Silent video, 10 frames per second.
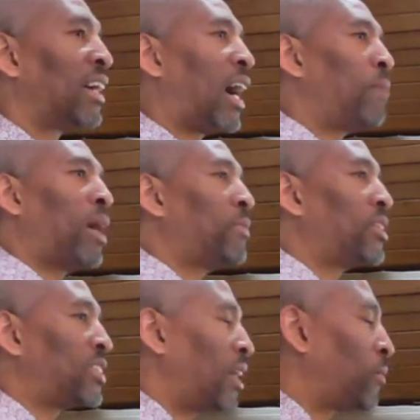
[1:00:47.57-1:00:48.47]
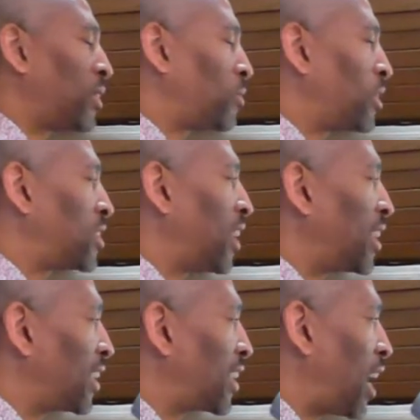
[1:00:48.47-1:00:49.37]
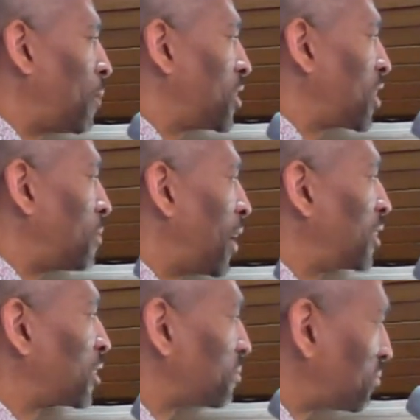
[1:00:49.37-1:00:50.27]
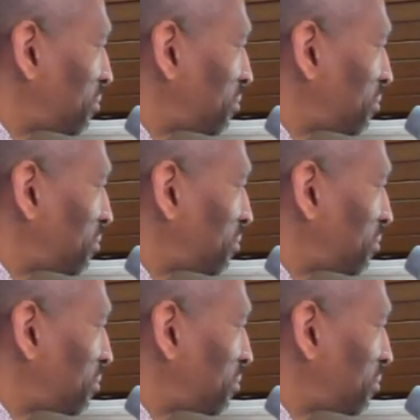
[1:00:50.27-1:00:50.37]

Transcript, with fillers: I'm, I'm just saying what, what's said in the comments. I'm not.